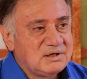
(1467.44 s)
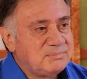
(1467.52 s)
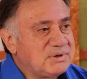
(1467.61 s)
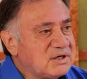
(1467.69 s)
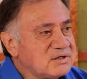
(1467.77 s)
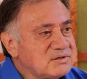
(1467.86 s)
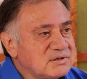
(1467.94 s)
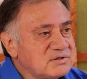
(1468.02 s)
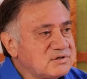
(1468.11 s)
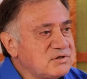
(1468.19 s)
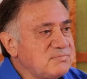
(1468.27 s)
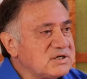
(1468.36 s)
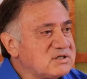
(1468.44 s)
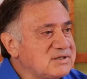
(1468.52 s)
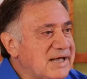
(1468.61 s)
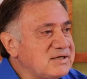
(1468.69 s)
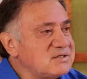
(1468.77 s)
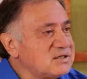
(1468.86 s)
Because there's too much
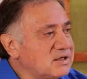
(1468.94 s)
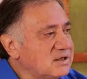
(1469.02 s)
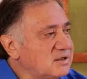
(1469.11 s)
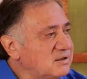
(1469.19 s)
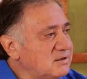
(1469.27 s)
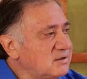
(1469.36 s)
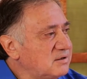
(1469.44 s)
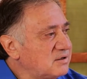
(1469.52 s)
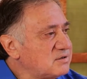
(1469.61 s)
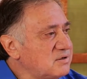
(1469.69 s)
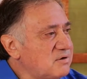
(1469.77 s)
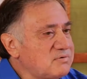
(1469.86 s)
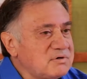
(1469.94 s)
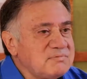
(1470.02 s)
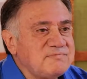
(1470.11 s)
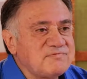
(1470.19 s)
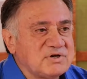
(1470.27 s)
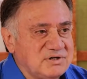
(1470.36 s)
density. There's no room
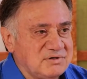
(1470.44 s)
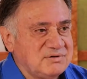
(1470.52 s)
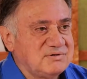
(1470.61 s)
for you.